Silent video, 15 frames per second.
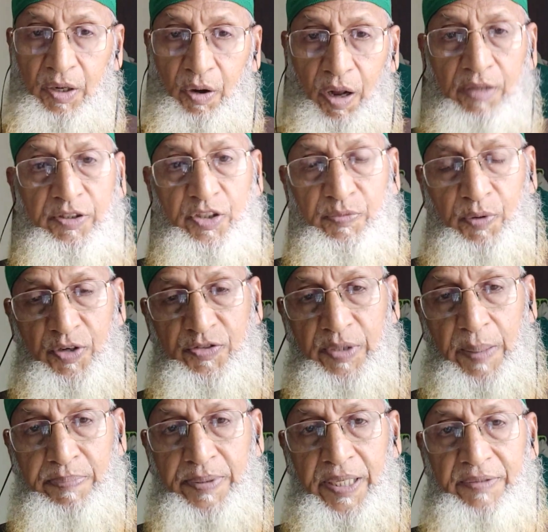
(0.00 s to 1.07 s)
All these 4
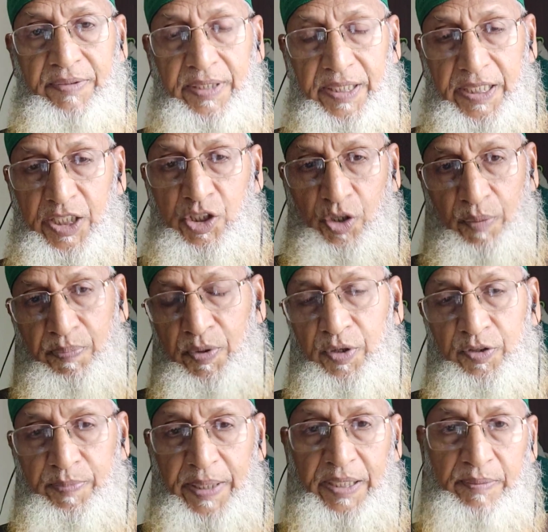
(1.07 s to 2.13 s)
chapters, each of
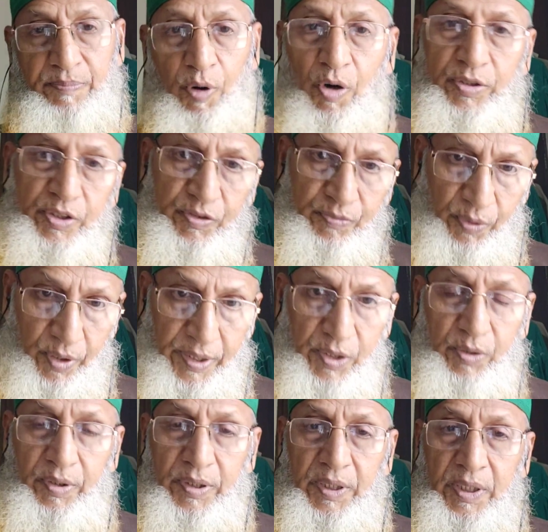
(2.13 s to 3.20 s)
course very important for
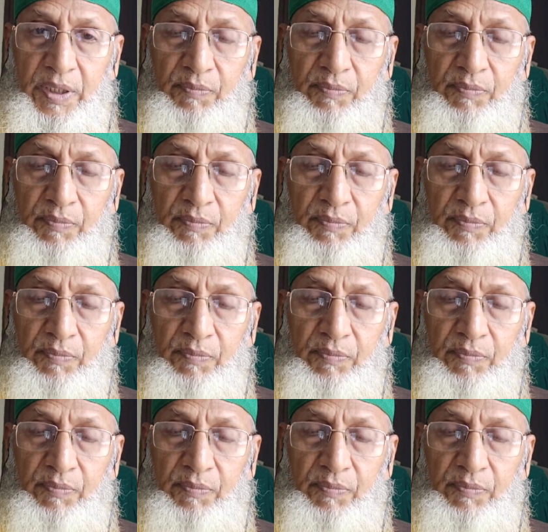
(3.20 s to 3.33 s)
you,